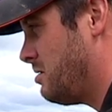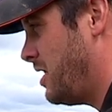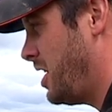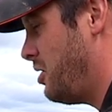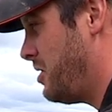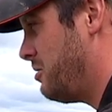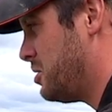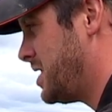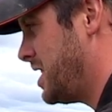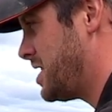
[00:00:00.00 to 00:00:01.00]
I know it will
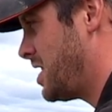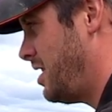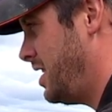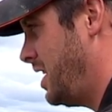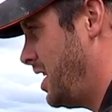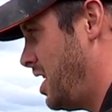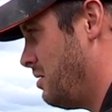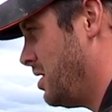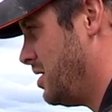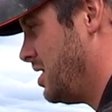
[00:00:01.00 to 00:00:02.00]
sit slightly
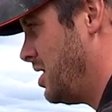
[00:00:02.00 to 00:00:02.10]
lower,